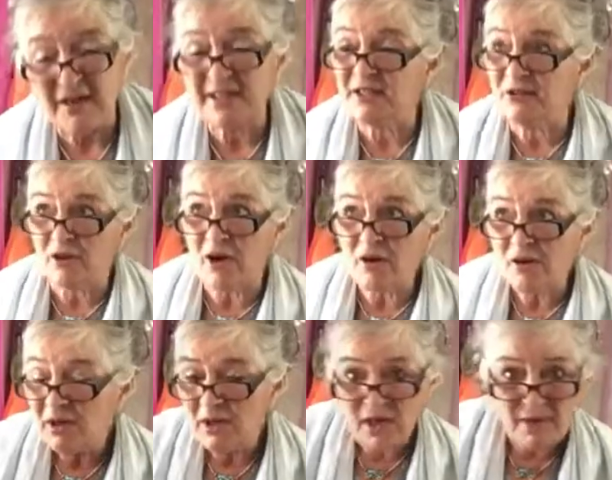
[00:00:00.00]
I can grow
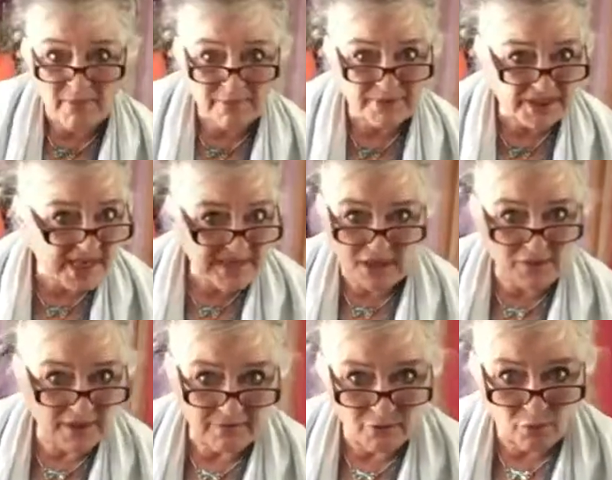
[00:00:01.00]
my
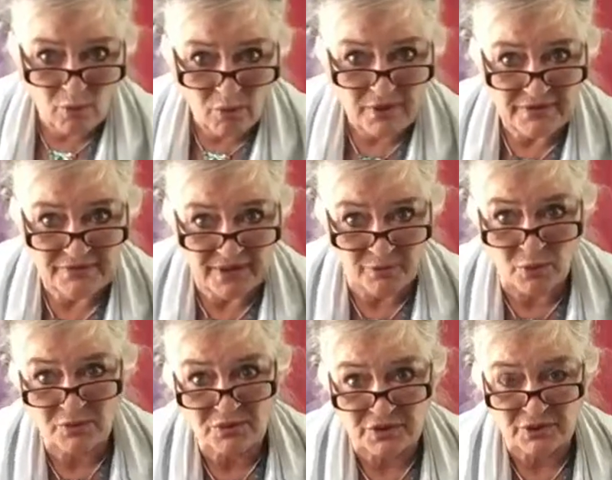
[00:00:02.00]
potatoes up the wall if I
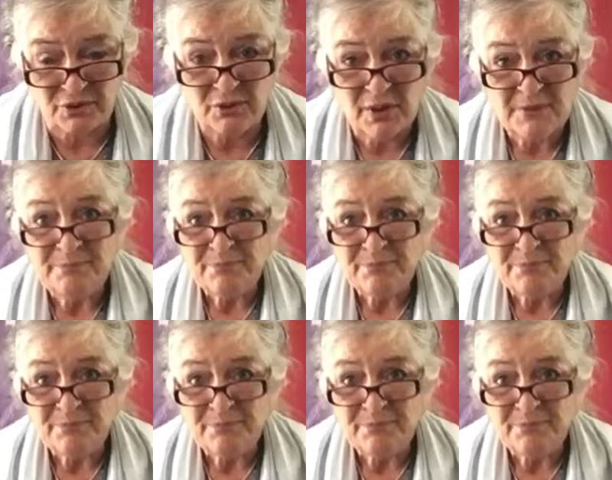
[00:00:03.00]
want to.